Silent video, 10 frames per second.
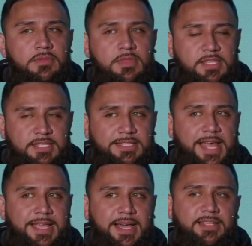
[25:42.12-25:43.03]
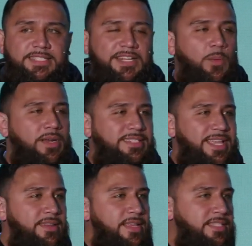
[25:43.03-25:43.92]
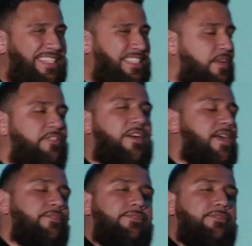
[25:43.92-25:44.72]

This is like, on a scale of 1 to 10, it's like 75.